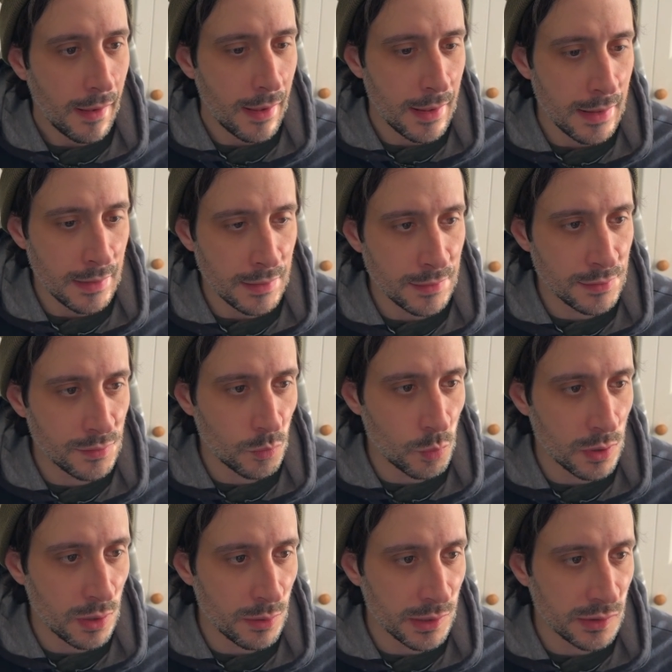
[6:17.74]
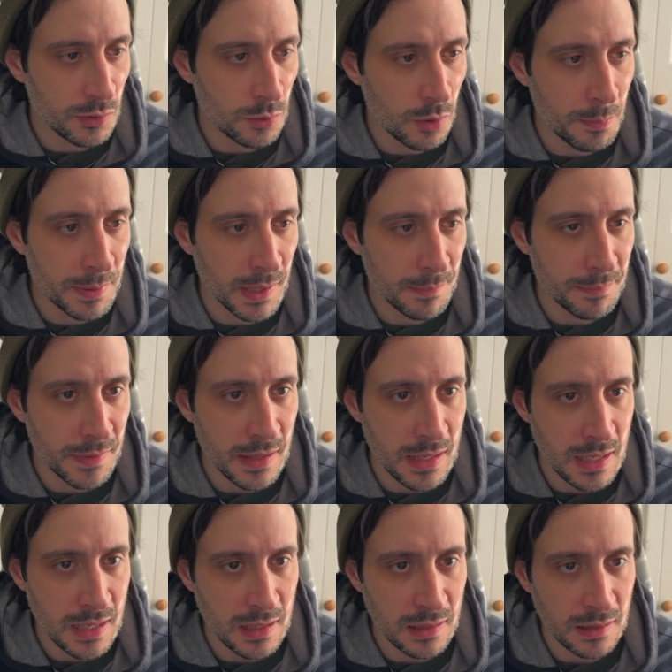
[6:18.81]
is we're going to open up
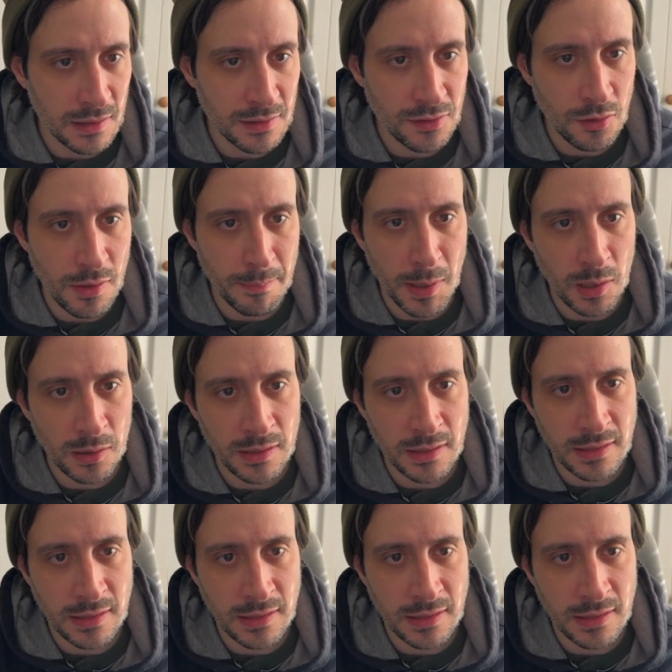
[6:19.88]
let's do the bulk